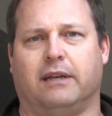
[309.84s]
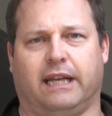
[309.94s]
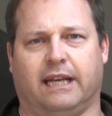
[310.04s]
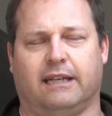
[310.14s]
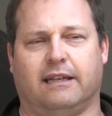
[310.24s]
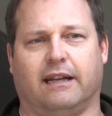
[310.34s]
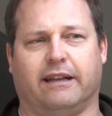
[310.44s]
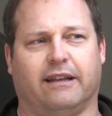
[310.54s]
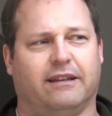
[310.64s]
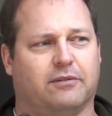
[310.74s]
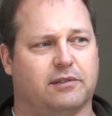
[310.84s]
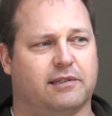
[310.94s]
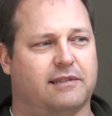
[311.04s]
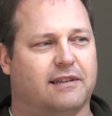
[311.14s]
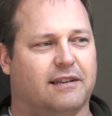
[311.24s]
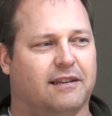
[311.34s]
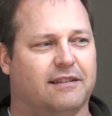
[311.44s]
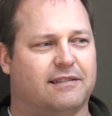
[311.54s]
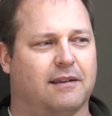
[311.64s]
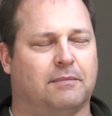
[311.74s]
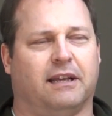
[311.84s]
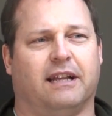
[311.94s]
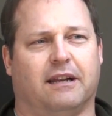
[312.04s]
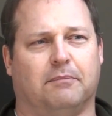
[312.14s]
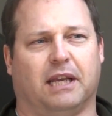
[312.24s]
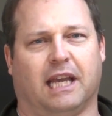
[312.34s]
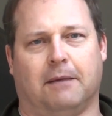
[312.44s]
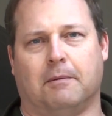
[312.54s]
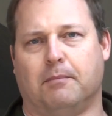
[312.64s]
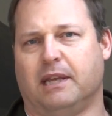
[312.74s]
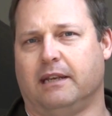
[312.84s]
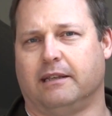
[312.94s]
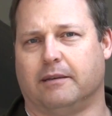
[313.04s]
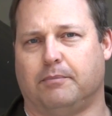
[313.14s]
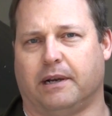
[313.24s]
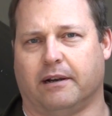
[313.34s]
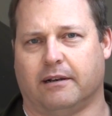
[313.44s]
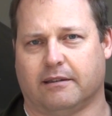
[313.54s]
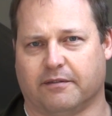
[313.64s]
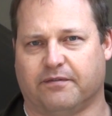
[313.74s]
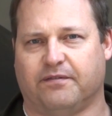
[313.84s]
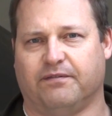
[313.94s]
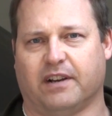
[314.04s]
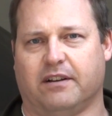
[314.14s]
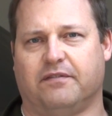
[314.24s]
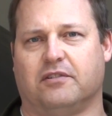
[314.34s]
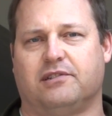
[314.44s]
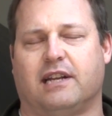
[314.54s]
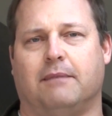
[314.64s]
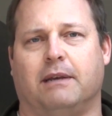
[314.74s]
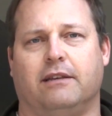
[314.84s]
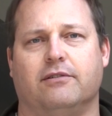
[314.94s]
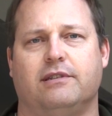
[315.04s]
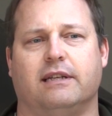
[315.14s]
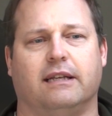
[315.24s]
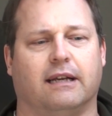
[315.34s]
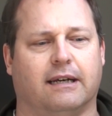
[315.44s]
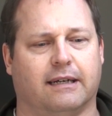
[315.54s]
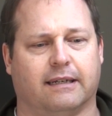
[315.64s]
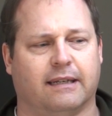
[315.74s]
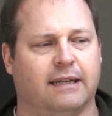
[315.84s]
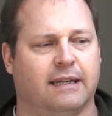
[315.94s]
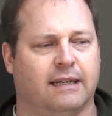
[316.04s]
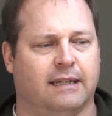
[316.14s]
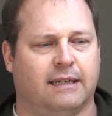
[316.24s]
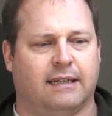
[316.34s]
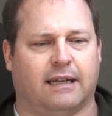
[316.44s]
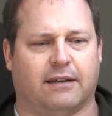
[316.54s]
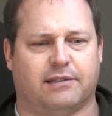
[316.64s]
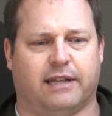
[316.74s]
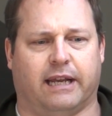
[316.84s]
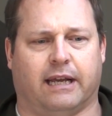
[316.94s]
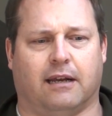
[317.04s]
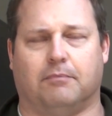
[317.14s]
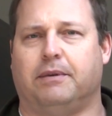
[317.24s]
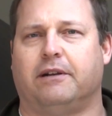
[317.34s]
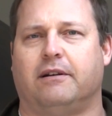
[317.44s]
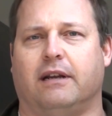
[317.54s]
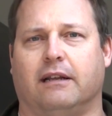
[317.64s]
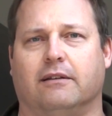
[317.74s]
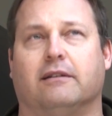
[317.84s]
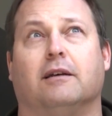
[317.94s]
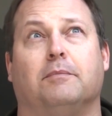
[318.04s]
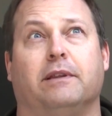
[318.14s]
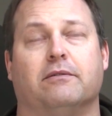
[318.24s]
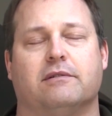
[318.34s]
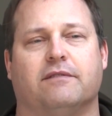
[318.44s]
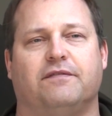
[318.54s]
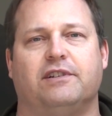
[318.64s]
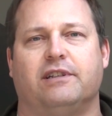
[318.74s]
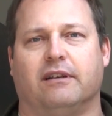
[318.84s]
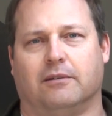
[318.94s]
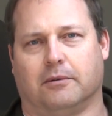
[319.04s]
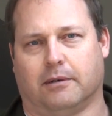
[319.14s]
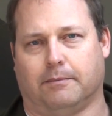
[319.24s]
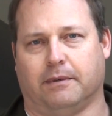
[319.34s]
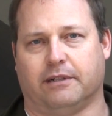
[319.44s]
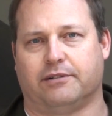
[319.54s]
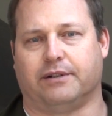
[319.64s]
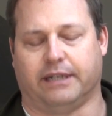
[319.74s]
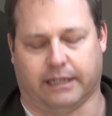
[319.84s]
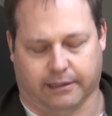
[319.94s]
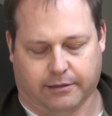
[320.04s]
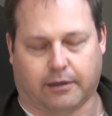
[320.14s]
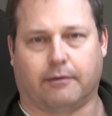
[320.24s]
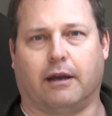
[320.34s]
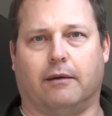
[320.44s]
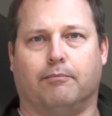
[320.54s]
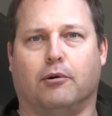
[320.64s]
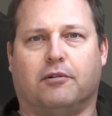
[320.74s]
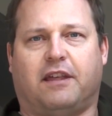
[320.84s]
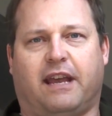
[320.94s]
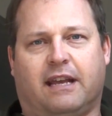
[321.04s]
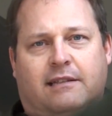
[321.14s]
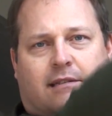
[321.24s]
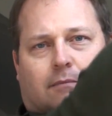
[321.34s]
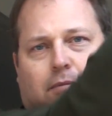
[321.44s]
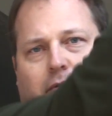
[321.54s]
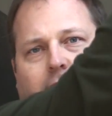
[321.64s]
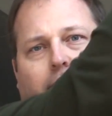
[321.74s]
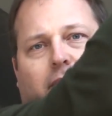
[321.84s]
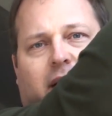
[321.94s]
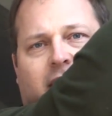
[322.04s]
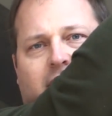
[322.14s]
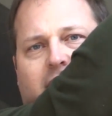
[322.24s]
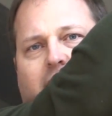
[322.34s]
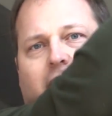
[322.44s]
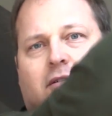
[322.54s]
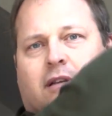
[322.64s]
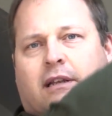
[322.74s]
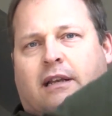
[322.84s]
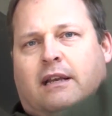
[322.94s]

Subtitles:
one-handed. It was something that became immediately apparent the very first time I used it. I was standing on a pier and I looked up and there was a fishing lure up in a tree, and it took both hands to pull the branch down,